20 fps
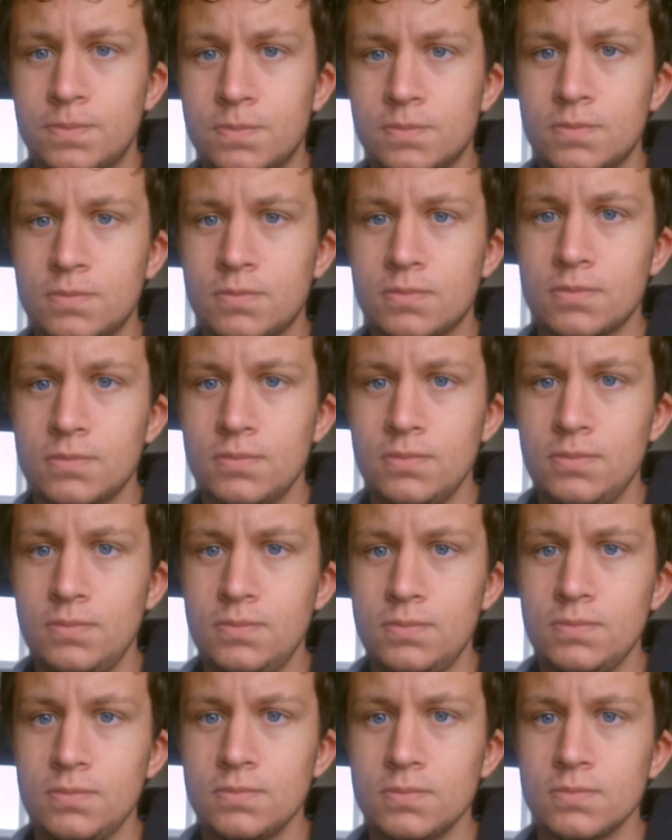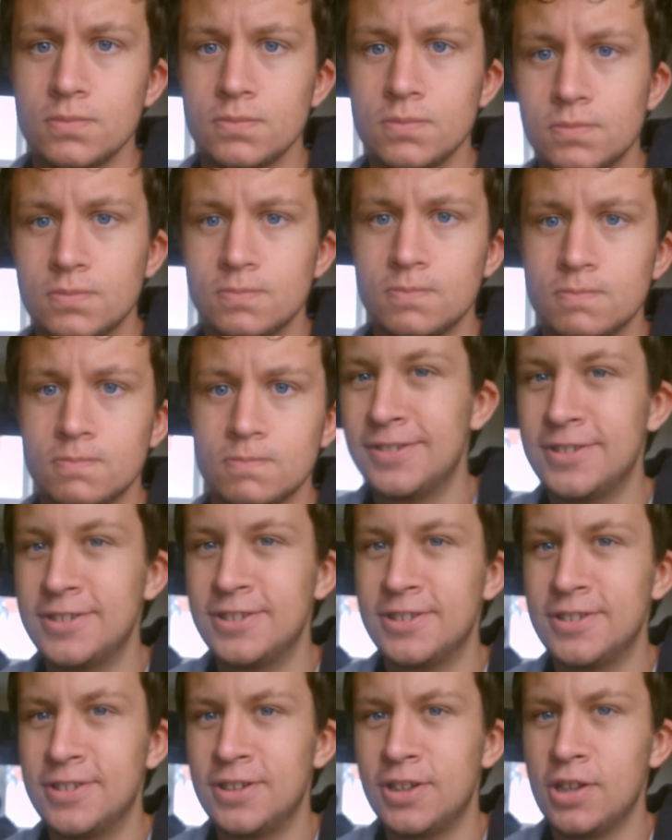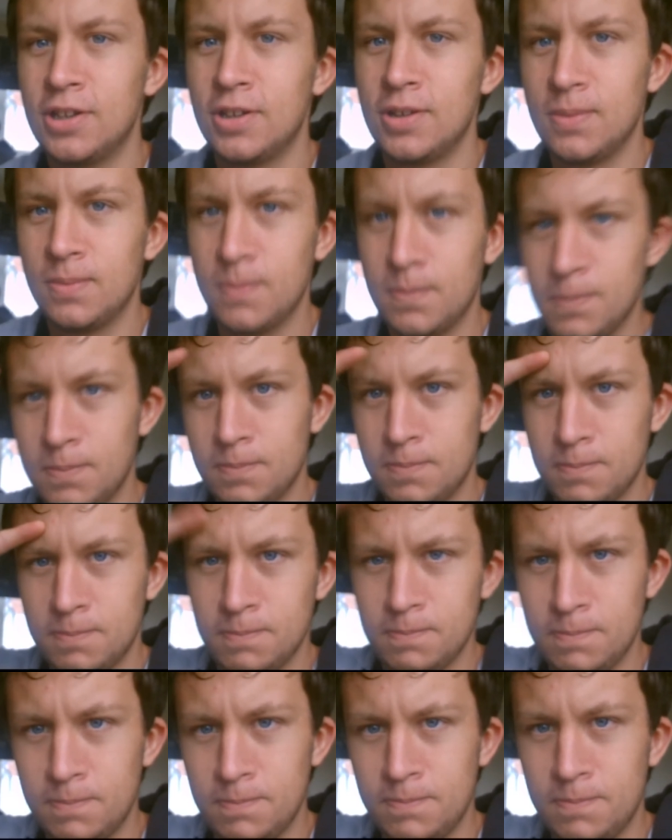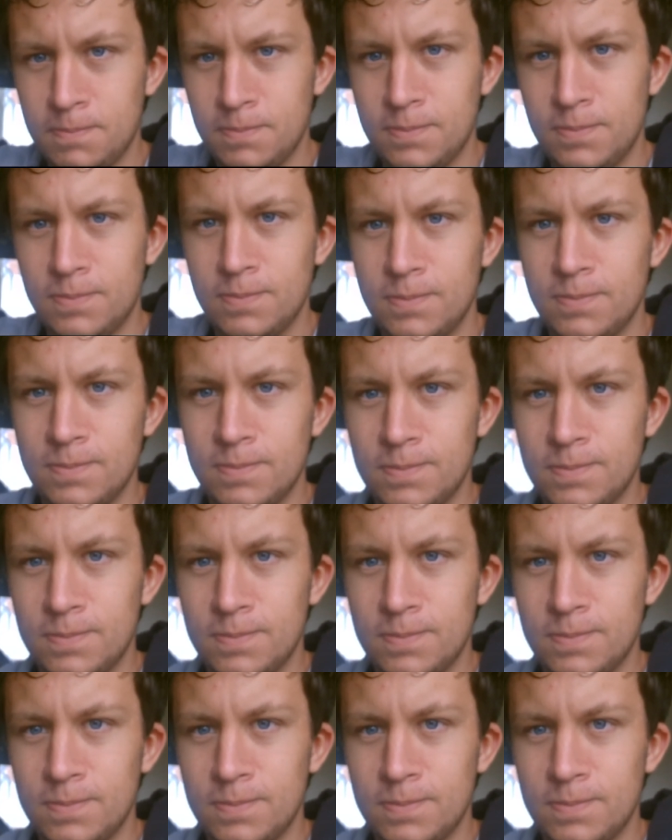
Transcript: Nobody speaks.